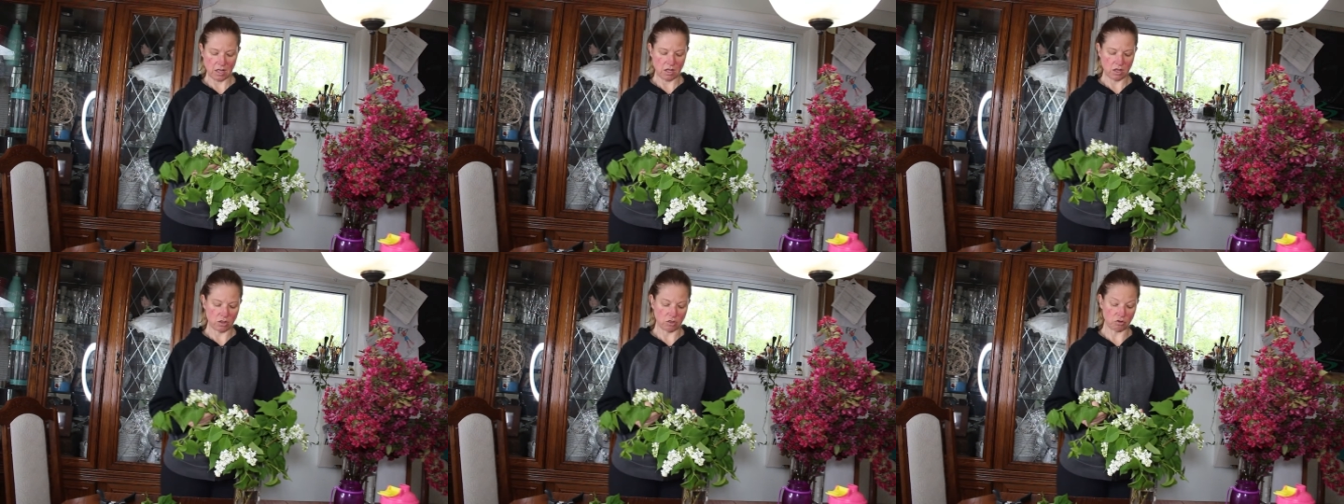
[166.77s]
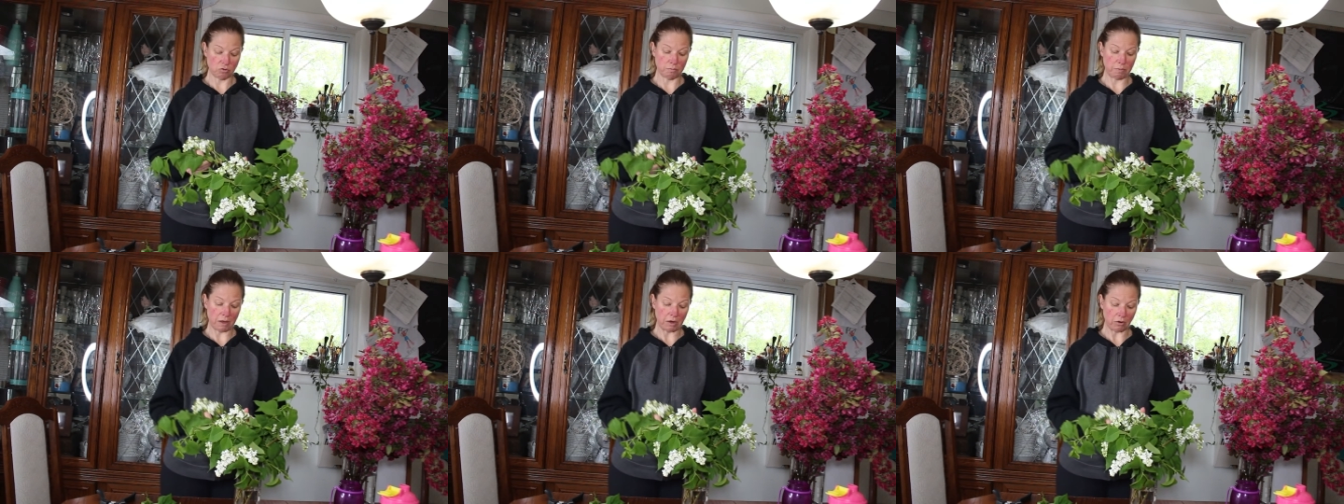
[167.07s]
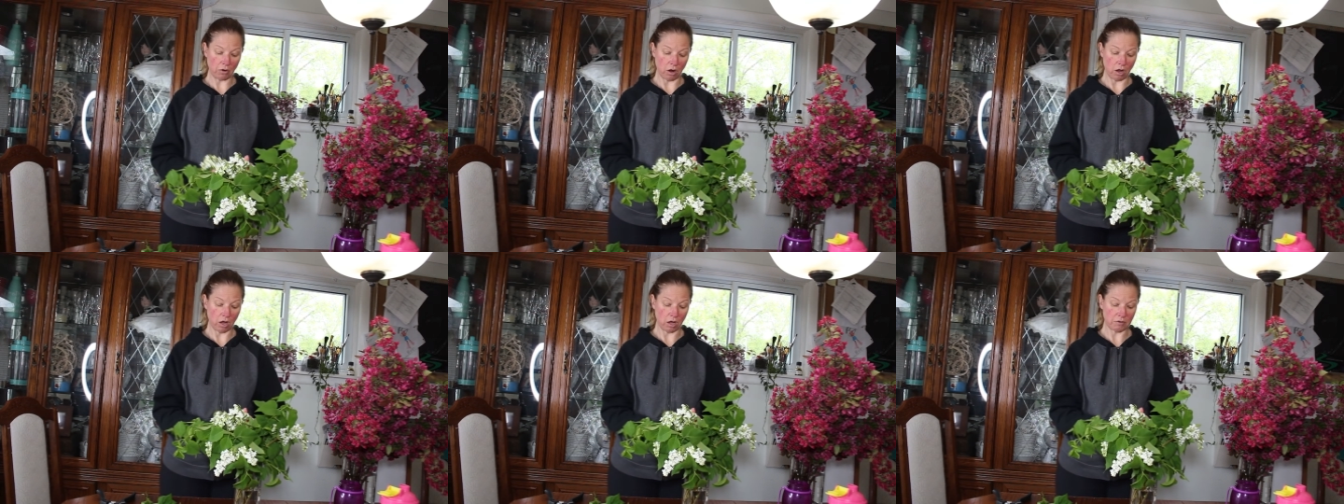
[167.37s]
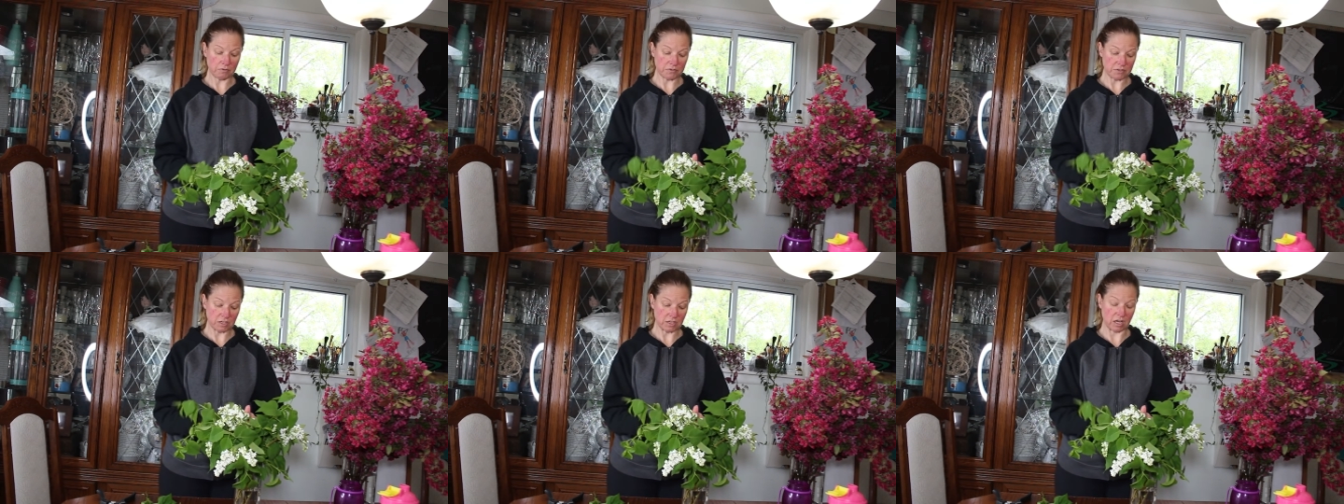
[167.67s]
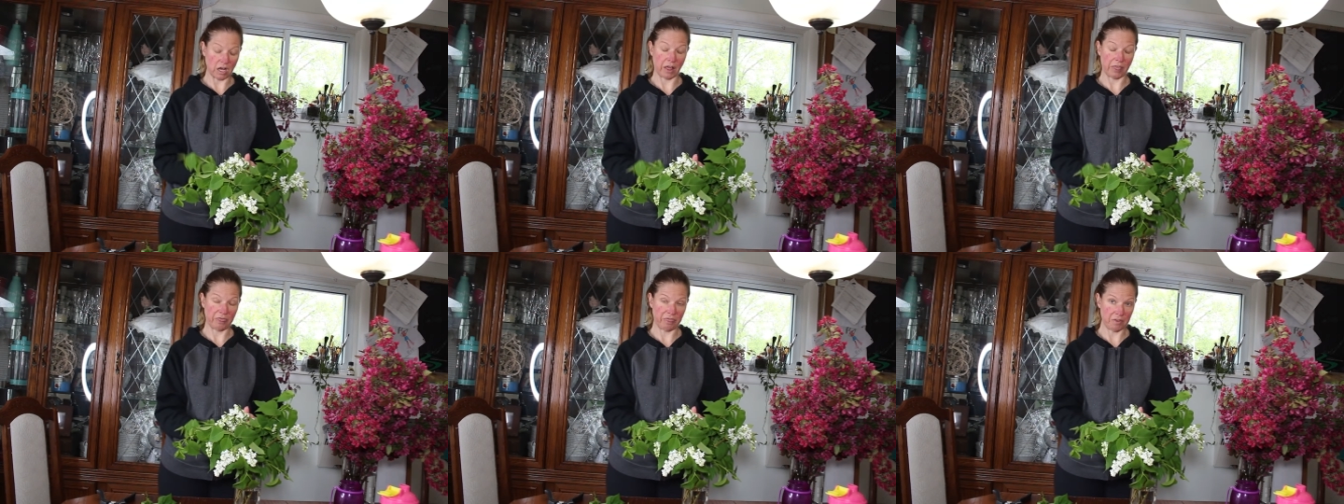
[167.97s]
You're better off to
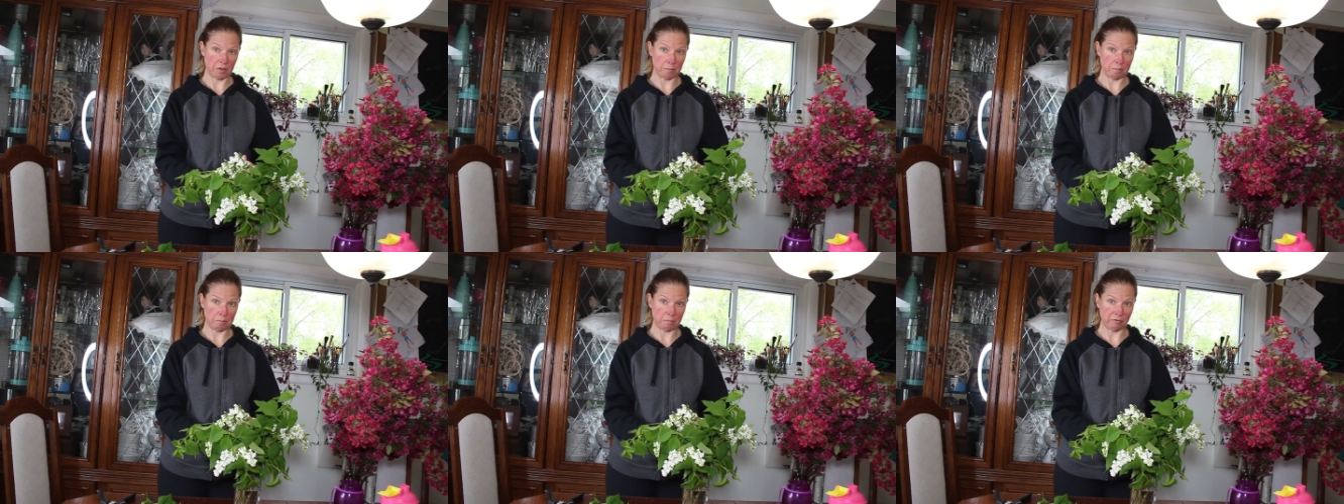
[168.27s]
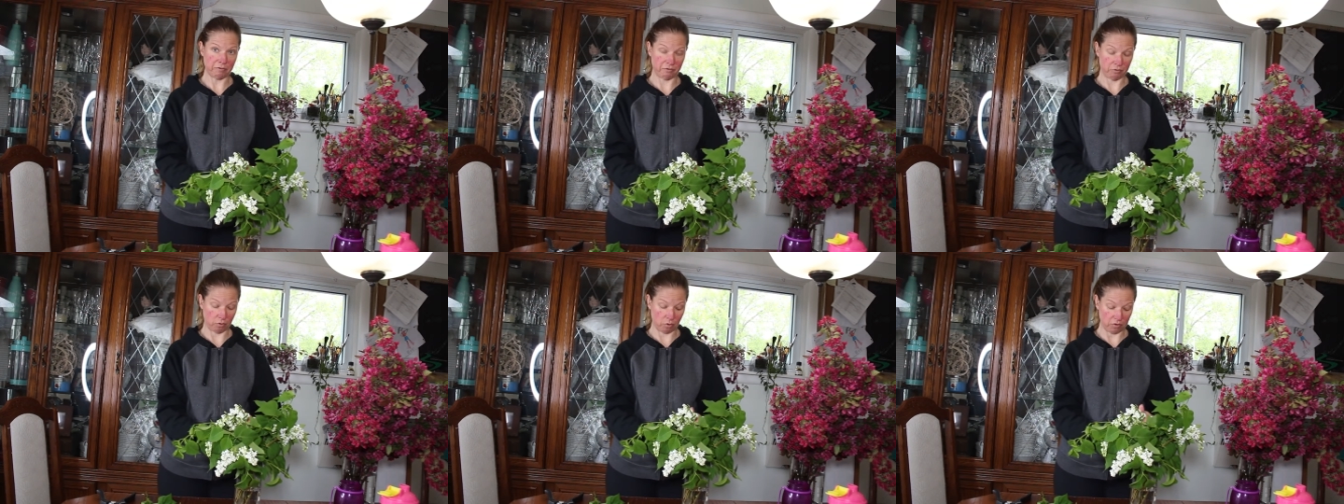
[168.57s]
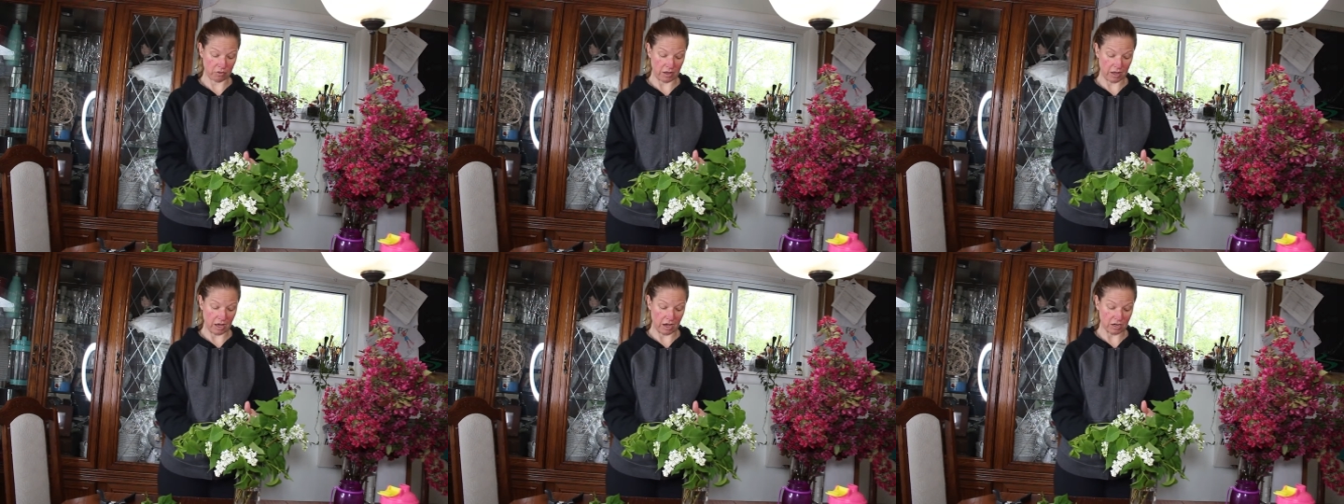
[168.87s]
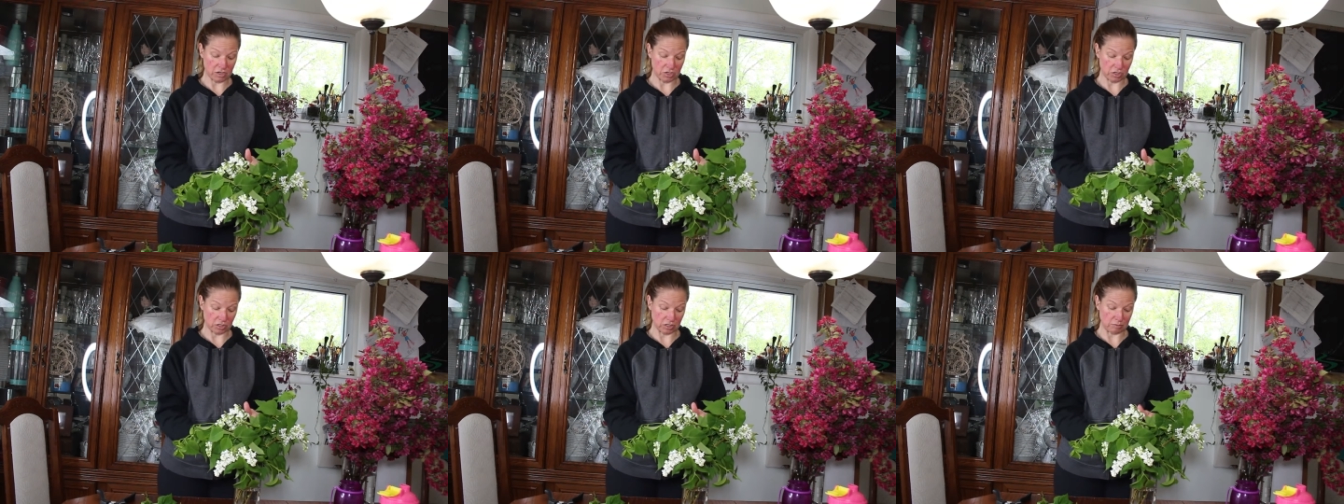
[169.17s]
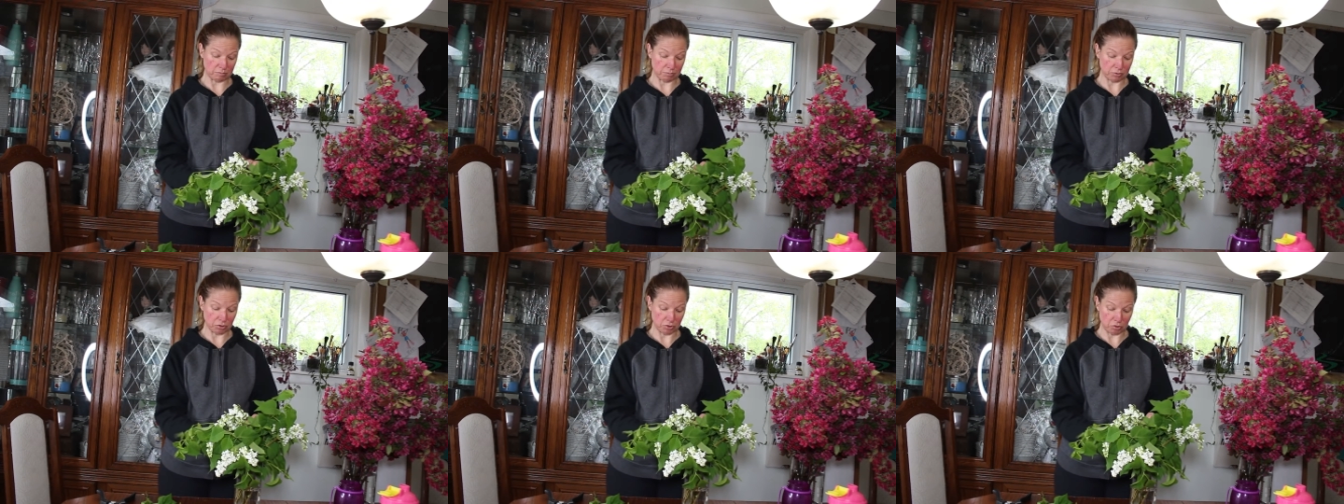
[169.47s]
cut them before they actually
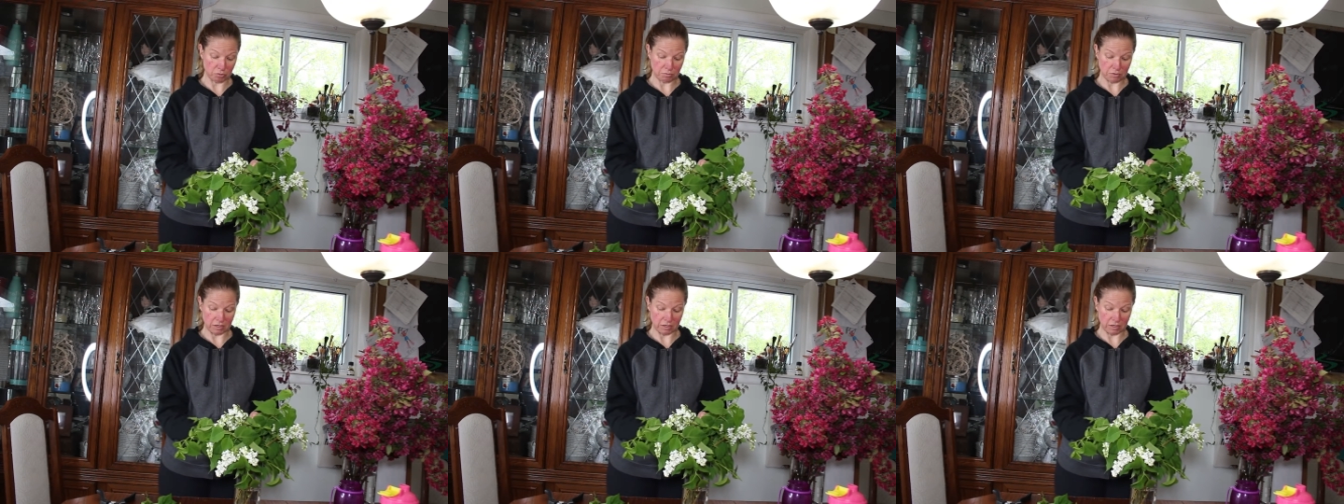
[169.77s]
bloom,